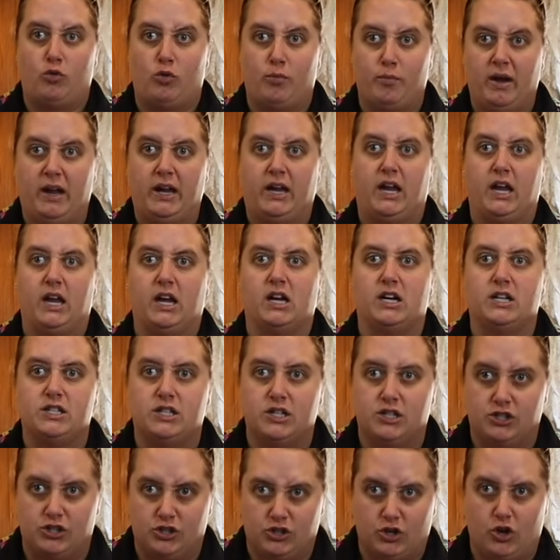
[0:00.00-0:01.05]
We're making a
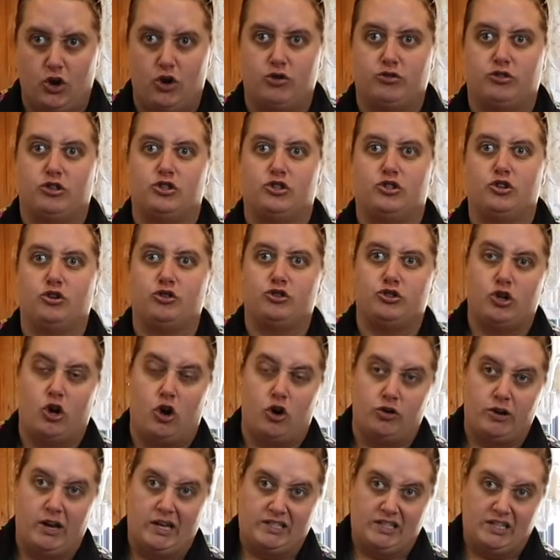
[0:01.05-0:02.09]
dessert. Desserts
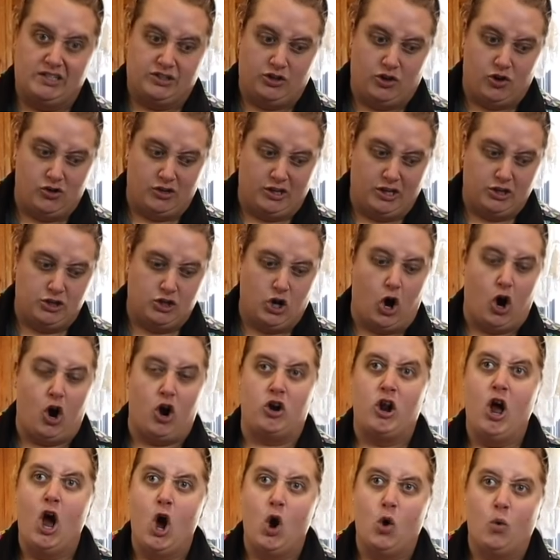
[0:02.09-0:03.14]
aren't necessarily
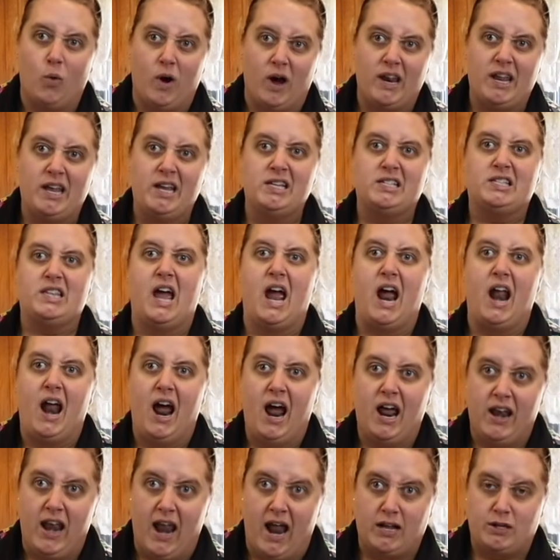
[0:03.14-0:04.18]
tart. What is that?
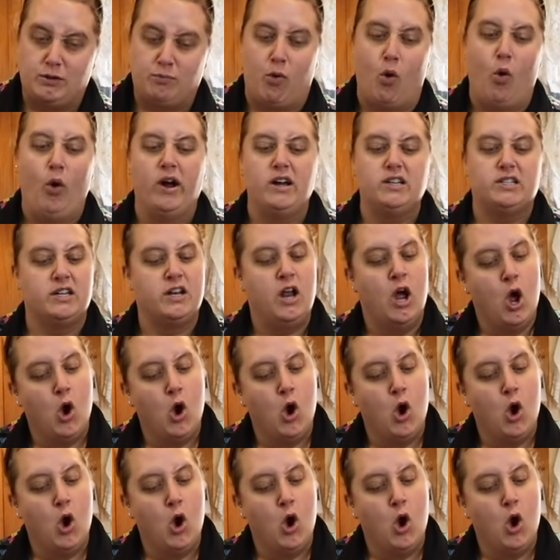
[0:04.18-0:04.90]
That's poison.